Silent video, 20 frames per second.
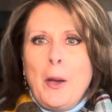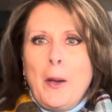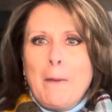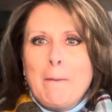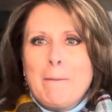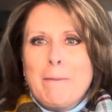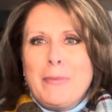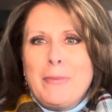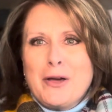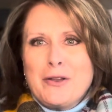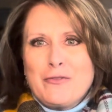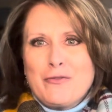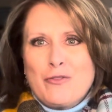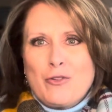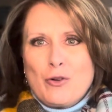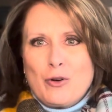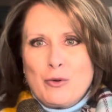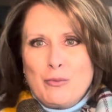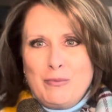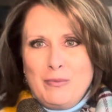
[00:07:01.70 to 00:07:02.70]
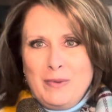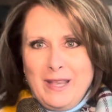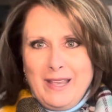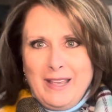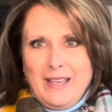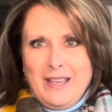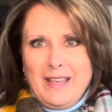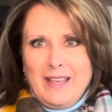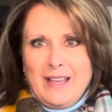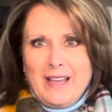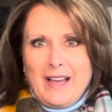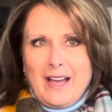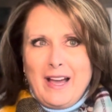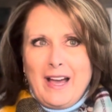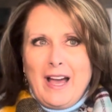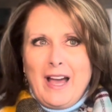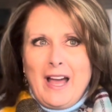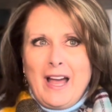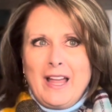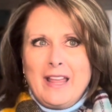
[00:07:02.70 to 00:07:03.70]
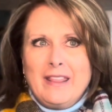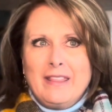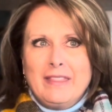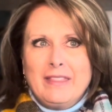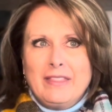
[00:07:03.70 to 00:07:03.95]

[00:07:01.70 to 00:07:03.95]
But for me, I